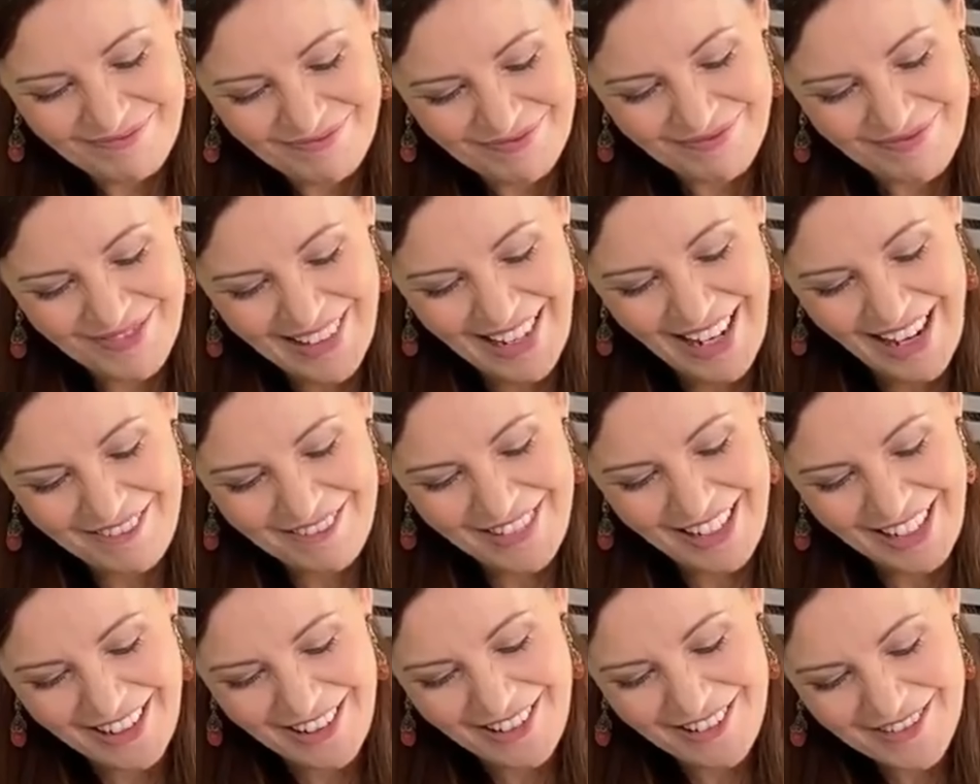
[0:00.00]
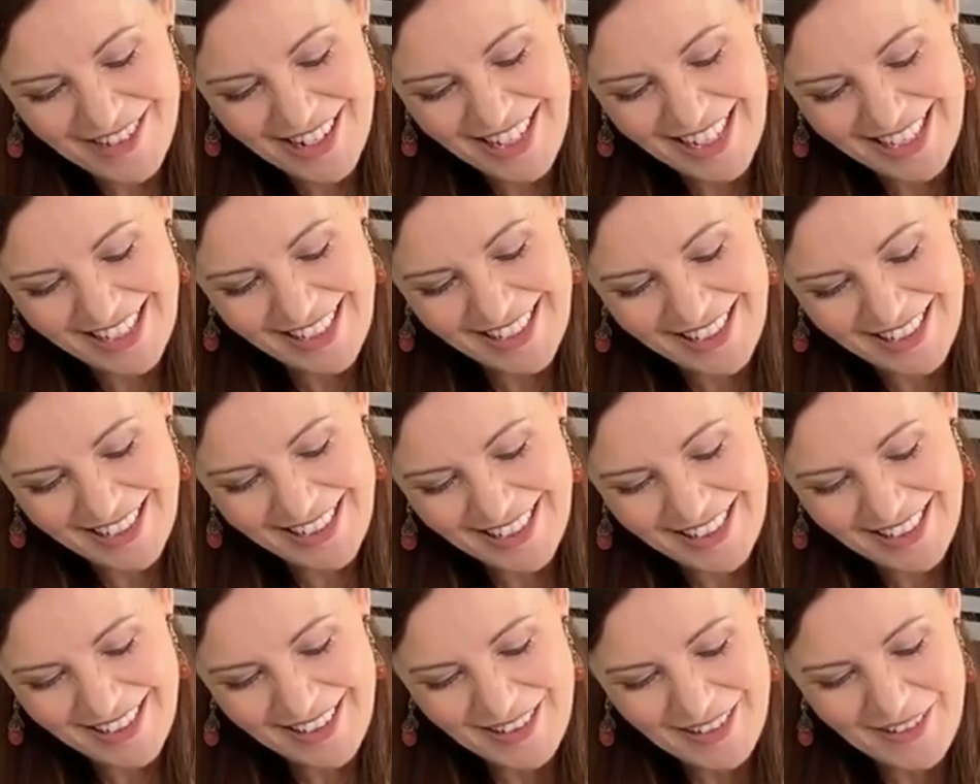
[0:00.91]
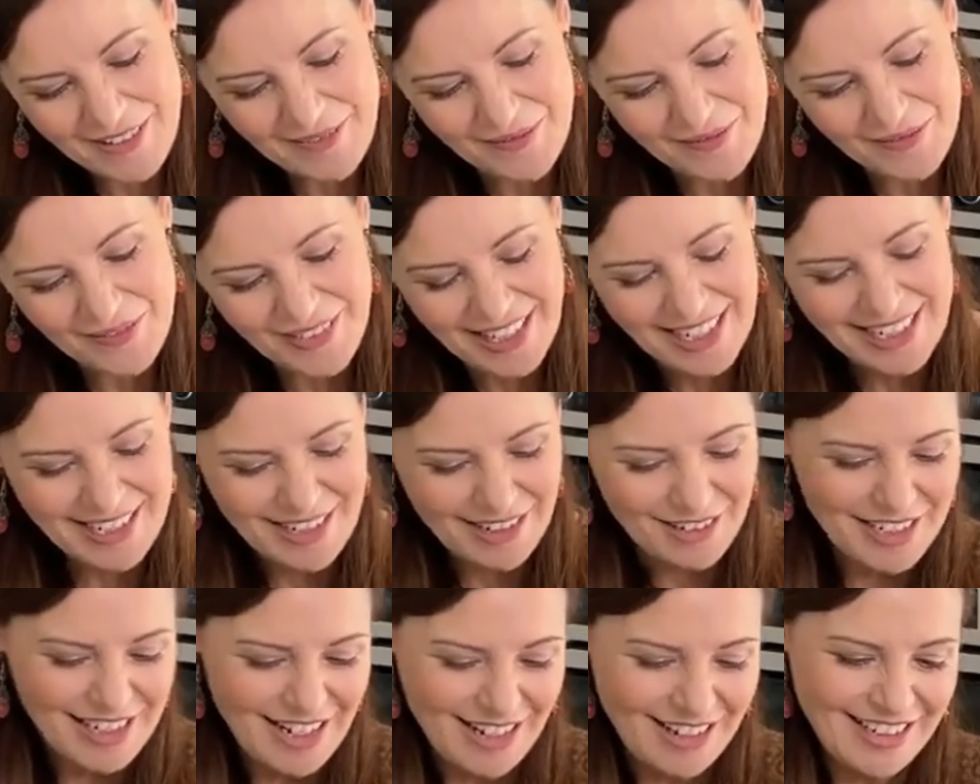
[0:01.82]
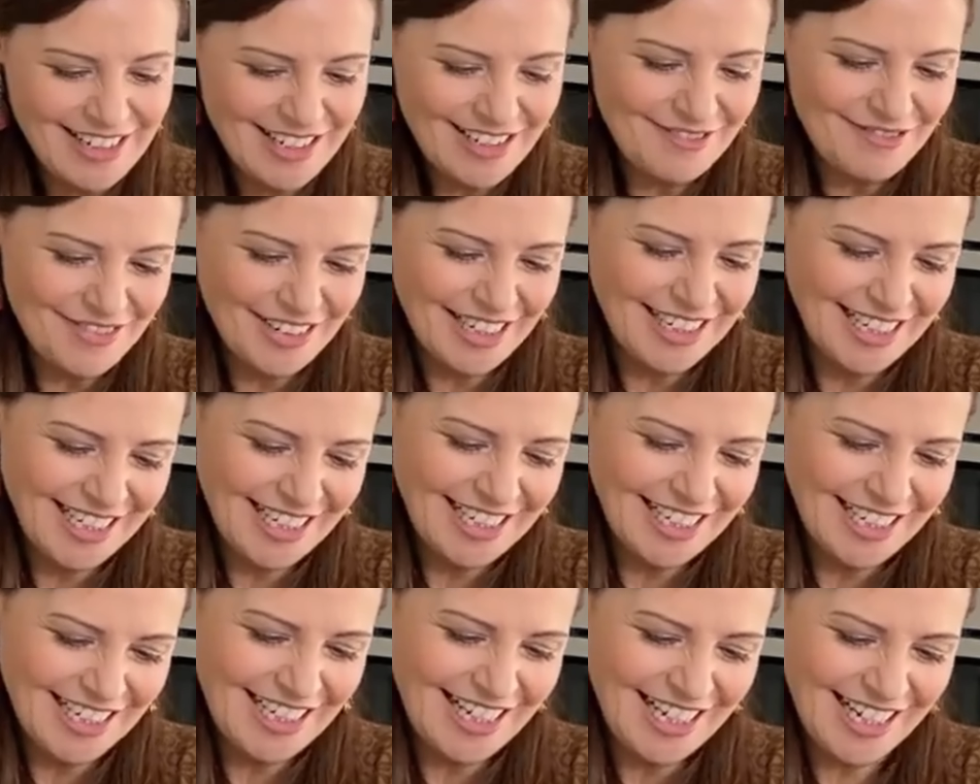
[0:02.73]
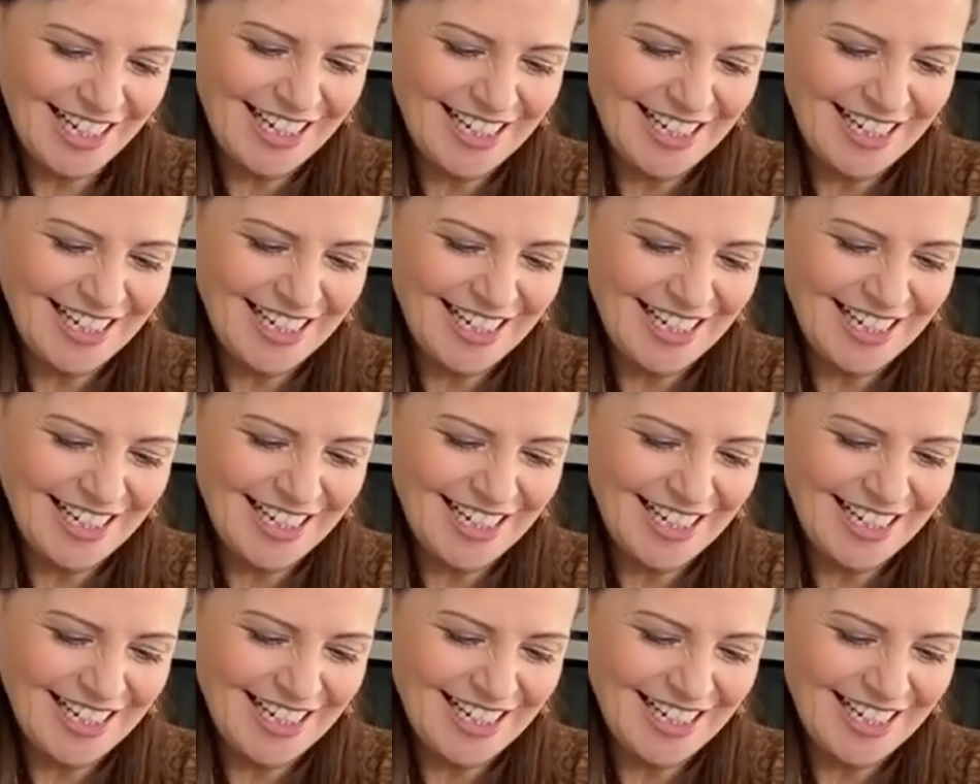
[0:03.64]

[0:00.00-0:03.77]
There we go. This looks lovely.